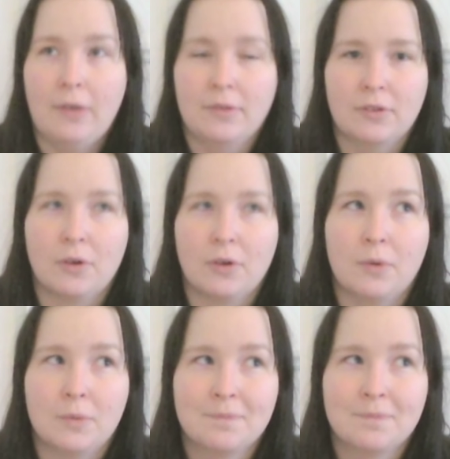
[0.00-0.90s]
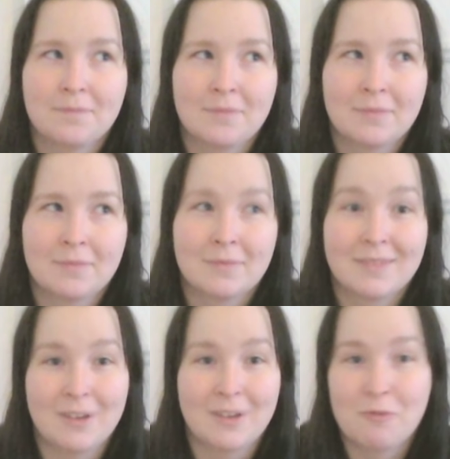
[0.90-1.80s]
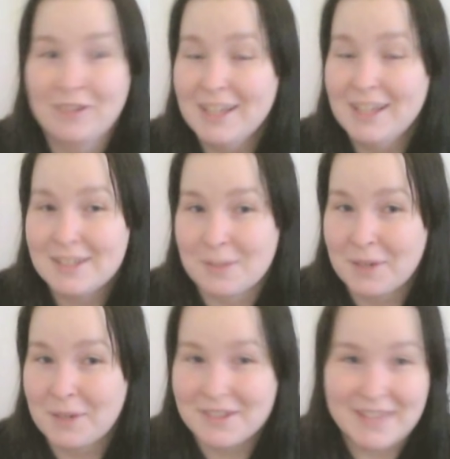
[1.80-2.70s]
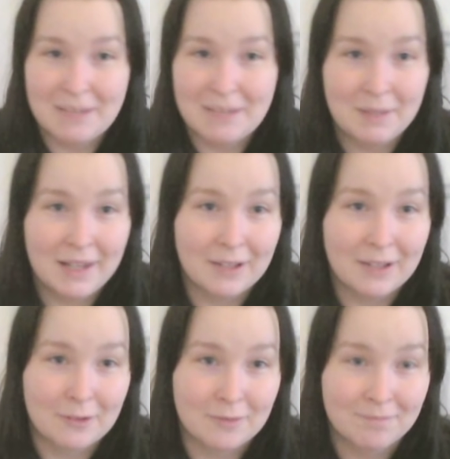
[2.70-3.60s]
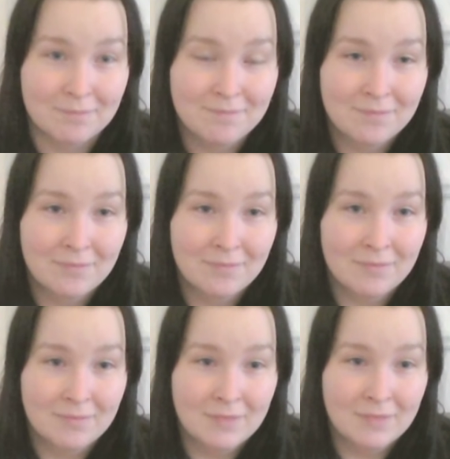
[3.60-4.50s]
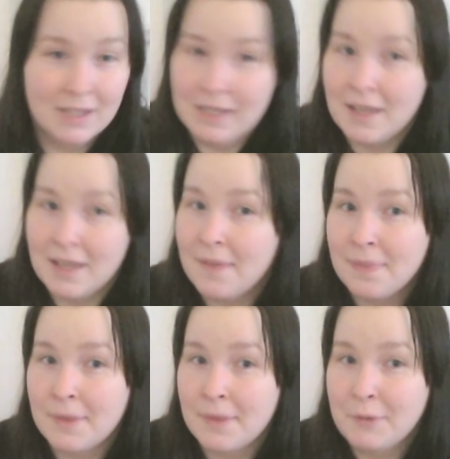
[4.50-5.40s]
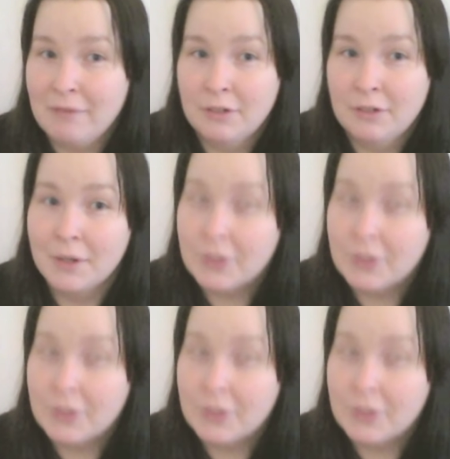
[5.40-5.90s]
So hopefully someone can tell me like in the Ravelry